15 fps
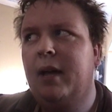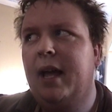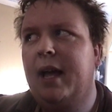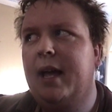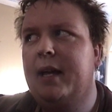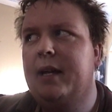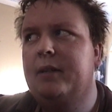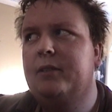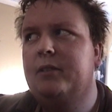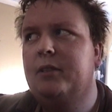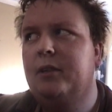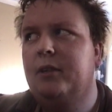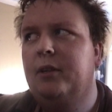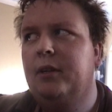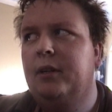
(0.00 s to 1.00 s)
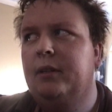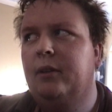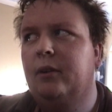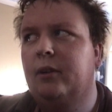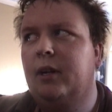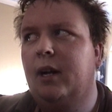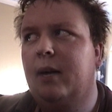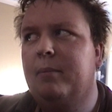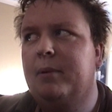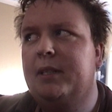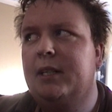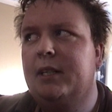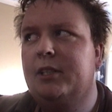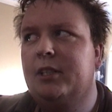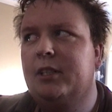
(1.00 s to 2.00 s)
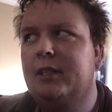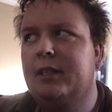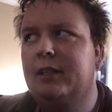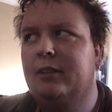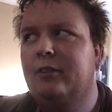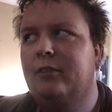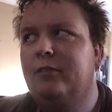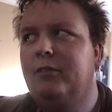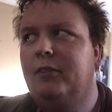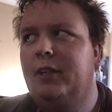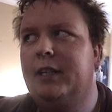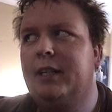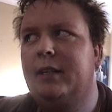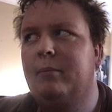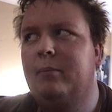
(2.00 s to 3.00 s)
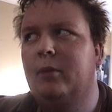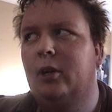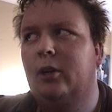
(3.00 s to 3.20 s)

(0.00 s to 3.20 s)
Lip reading: and their competition is funnier